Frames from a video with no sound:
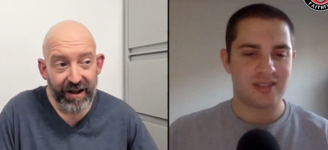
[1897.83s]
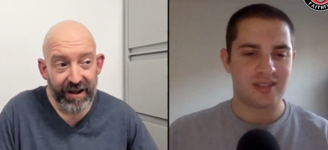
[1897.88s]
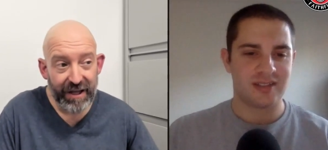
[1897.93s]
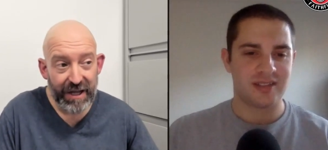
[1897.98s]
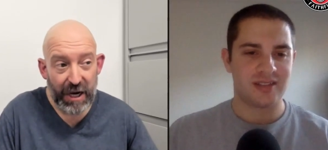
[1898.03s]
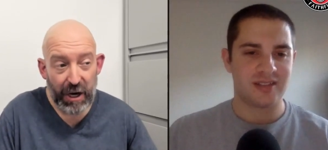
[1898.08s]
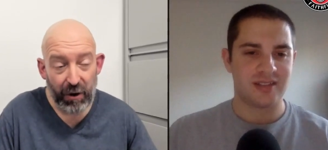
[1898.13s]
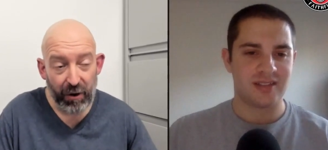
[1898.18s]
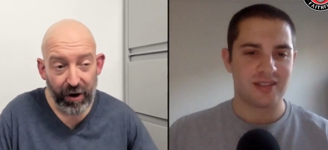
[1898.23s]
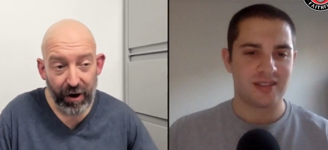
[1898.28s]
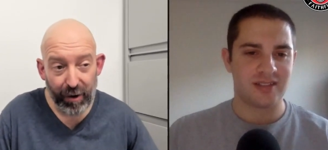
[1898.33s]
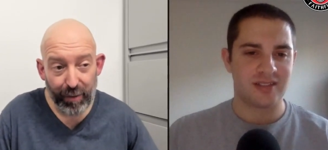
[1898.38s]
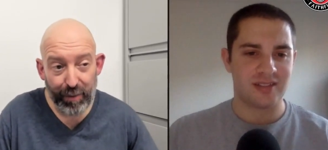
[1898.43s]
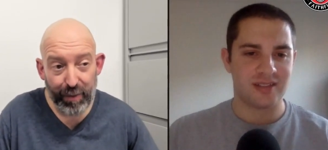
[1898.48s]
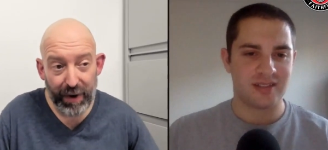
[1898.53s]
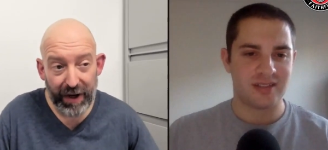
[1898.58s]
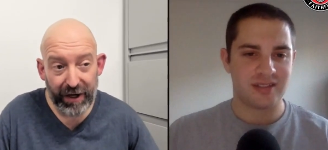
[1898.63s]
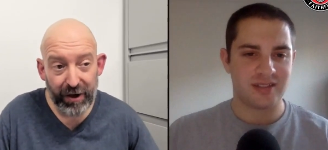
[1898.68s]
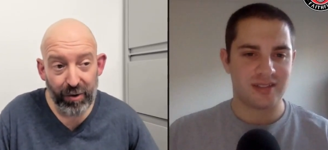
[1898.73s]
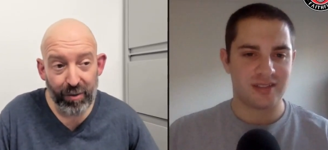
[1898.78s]
Speaker 1: you know, a
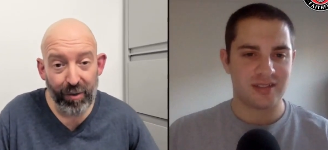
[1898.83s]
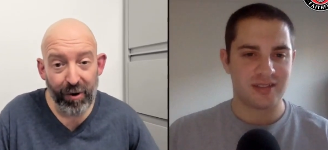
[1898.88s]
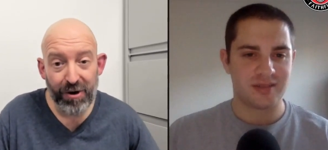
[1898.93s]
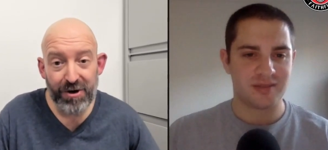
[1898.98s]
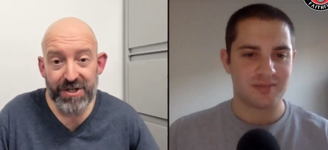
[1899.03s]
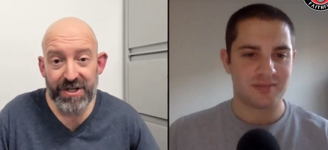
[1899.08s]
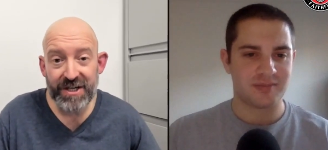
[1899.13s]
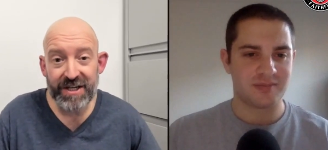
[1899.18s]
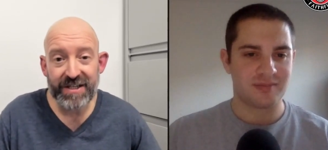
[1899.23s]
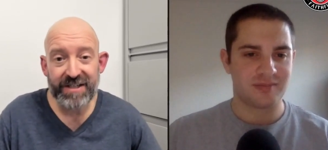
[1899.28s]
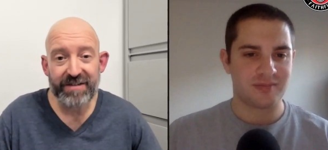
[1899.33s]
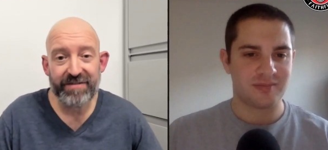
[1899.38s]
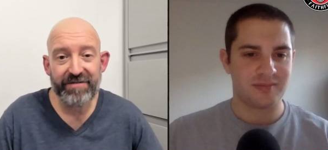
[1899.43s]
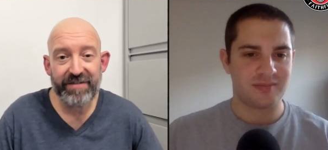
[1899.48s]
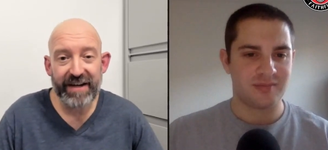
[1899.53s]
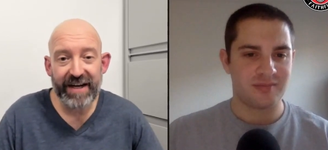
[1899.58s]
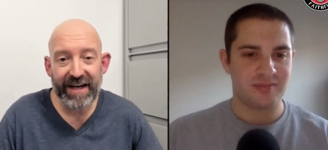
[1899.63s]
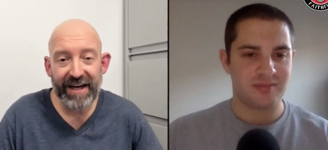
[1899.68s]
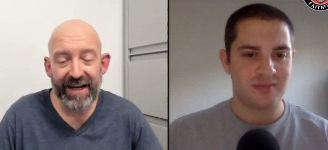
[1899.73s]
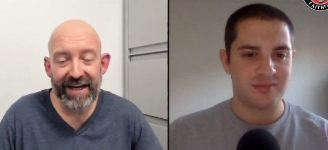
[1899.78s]
bigger margin of
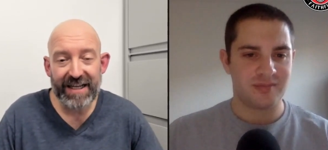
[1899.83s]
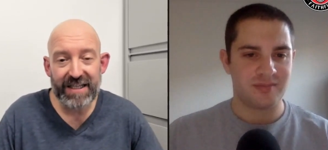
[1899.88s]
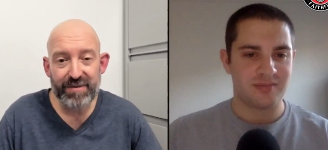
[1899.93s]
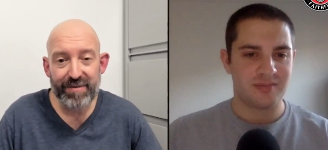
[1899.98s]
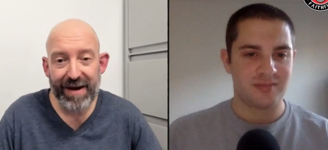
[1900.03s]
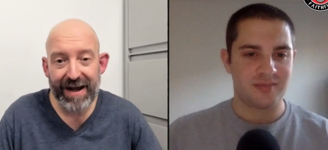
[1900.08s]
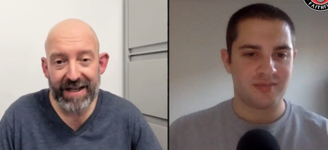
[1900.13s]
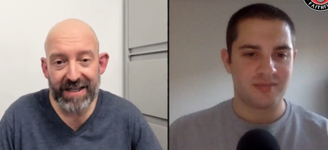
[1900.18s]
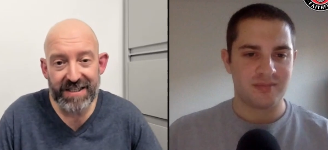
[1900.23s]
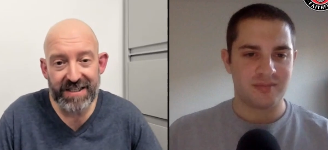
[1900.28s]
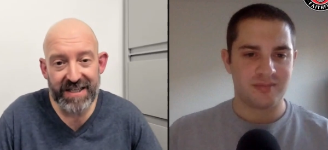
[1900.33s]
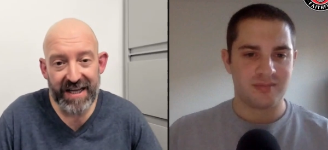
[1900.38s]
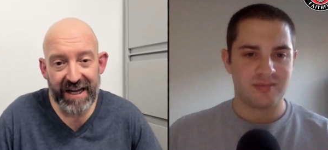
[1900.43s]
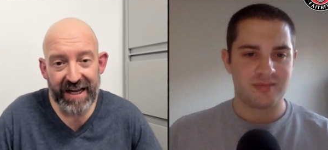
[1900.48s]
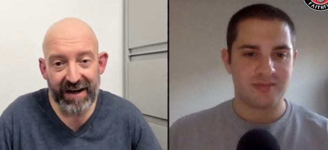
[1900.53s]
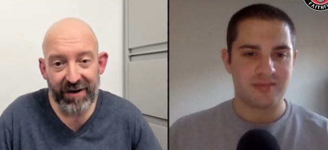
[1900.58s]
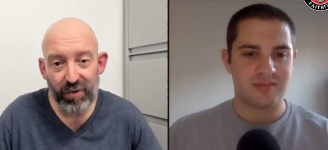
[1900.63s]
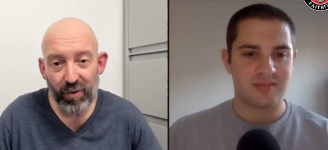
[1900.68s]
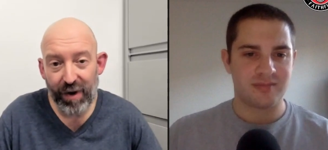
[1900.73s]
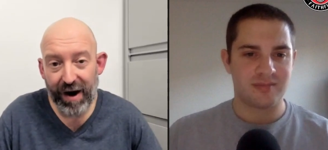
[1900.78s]
defeat against Penn
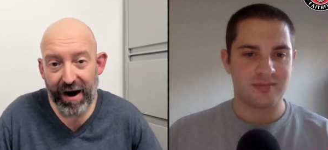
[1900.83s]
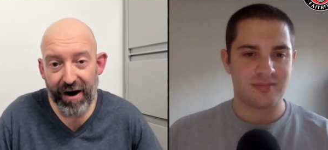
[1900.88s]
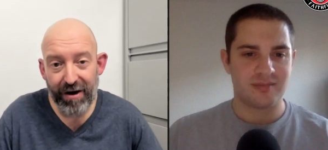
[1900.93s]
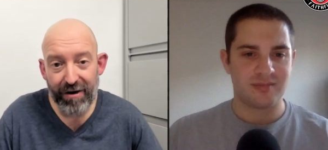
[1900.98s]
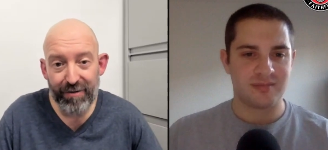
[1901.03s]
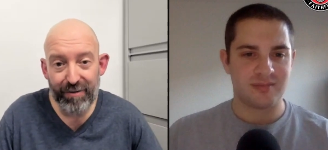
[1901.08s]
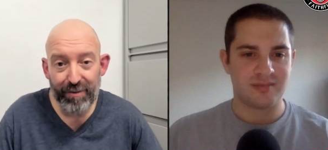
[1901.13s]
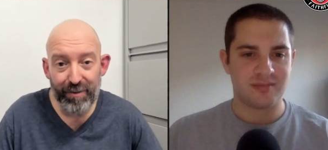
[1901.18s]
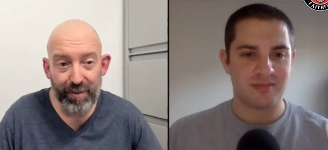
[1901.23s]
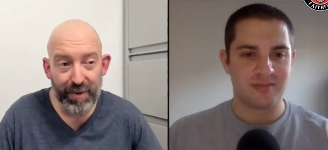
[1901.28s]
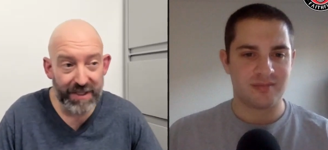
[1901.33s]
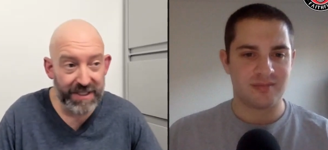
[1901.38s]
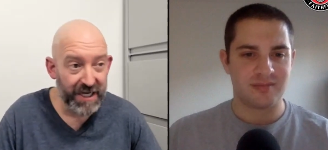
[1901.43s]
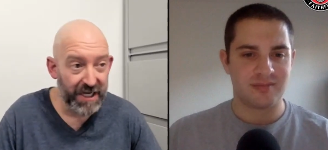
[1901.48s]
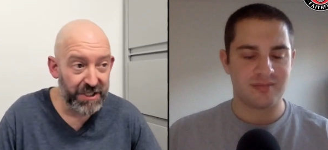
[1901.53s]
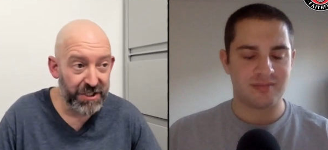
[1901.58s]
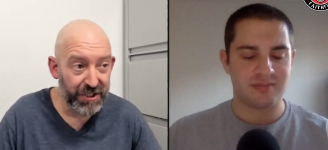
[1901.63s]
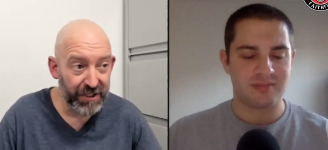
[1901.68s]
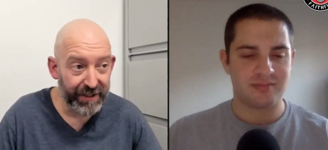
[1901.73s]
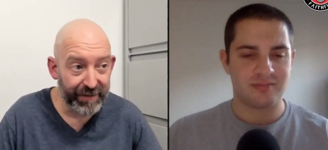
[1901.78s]
State where
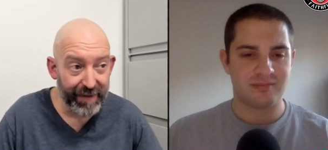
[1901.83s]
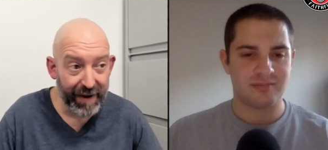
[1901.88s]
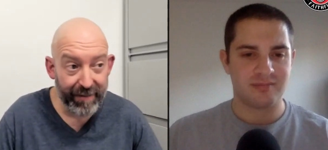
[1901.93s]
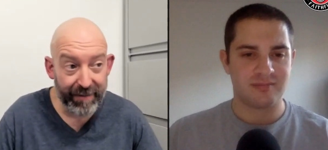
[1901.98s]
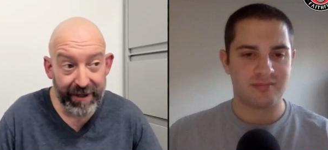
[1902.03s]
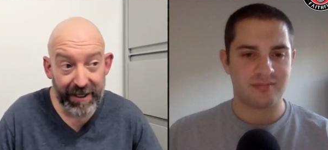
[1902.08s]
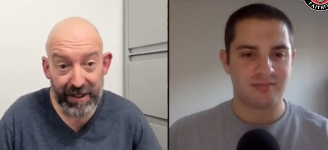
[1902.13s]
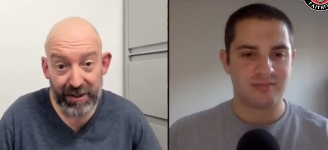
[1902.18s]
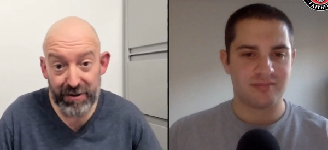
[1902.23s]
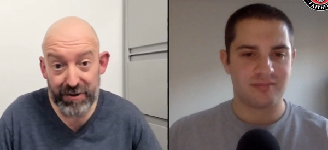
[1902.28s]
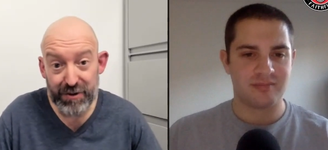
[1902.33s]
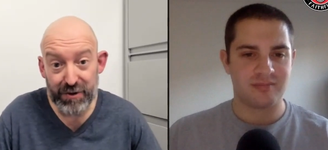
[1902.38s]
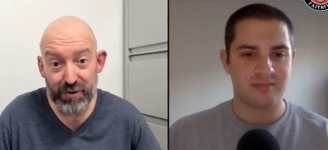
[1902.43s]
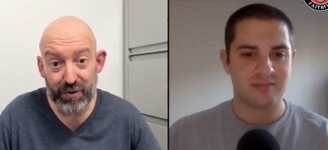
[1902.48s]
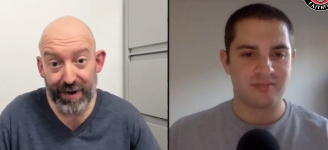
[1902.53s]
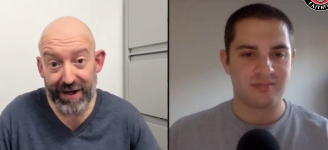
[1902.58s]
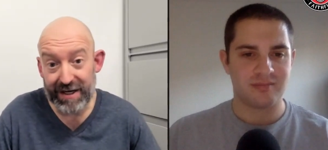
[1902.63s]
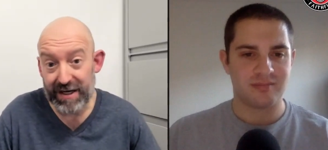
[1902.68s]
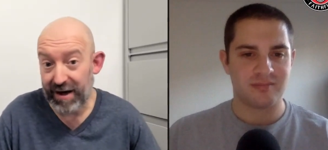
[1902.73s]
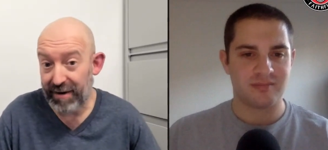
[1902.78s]
potentially maybe you
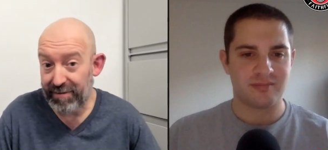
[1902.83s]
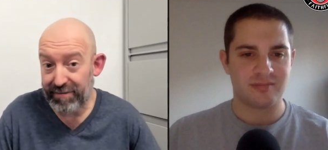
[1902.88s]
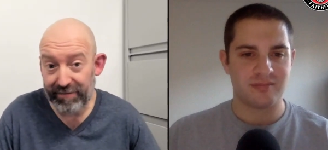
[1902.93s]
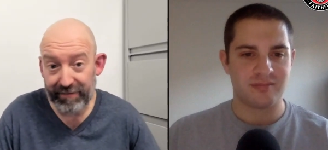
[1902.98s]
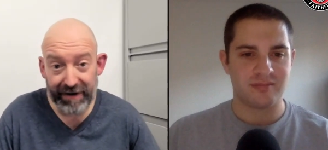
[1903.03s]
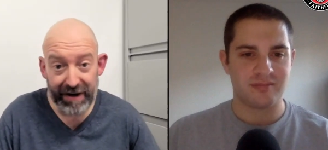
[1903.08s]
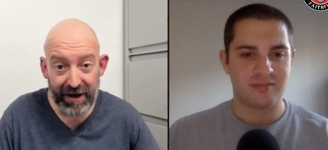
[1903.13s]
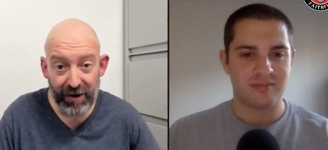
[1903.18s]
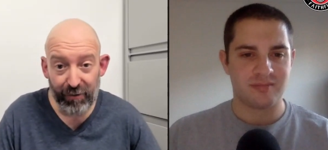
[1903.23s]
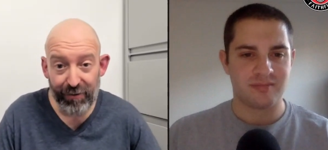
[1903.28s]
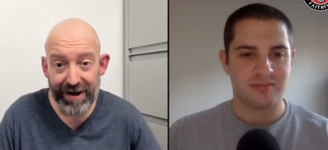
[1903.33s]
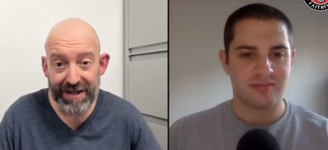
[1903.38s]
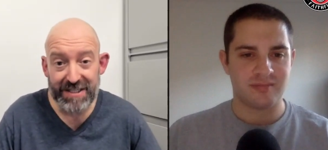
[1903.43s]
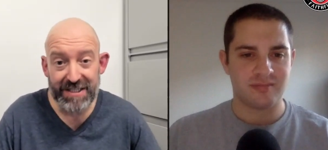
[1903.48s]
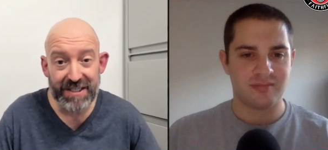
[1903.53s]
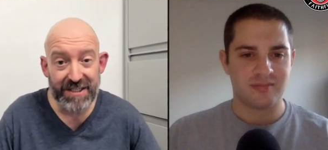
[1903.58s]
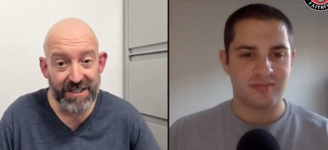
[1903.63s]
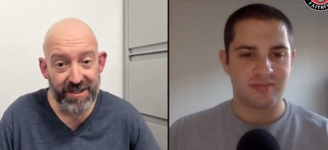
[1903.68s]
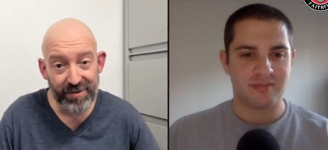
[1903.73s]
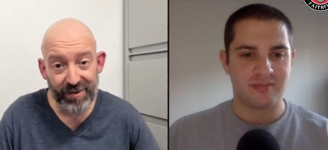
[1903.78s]
do end up you know
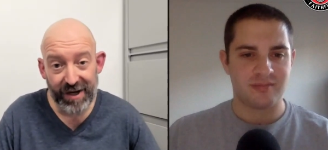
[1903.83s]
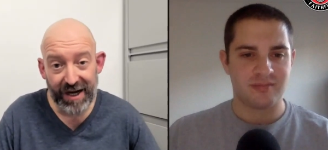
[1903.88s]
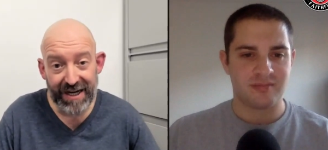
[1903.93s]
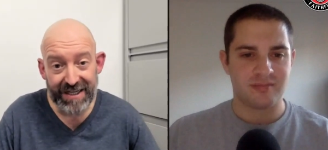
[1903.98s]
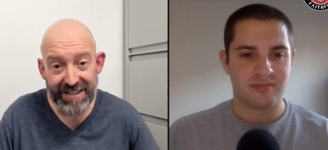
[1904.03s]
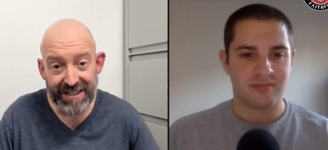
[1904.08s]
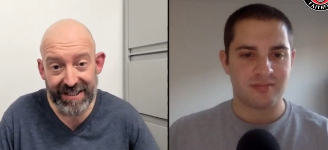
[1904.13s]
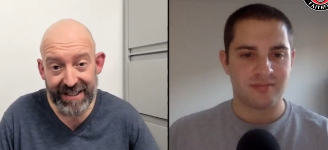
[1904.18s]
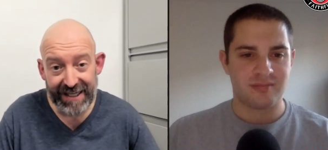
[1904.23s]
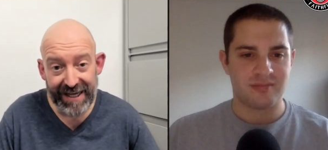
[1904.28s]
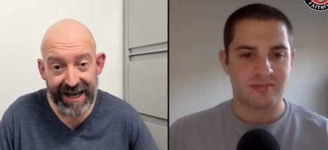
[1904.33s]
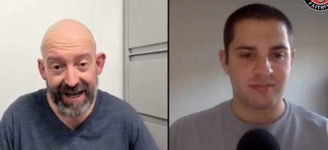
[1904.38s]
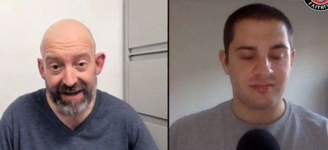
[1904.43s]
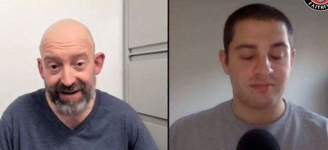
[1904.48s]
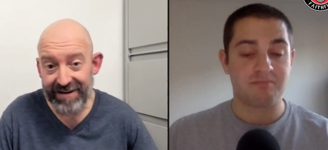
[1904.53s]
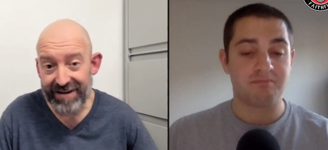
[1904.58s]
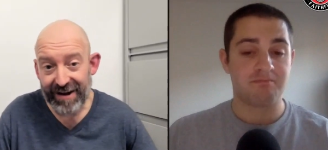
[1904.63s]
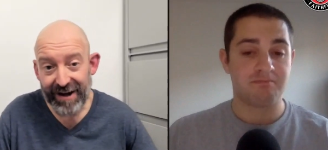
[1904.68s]
resting some guys at the end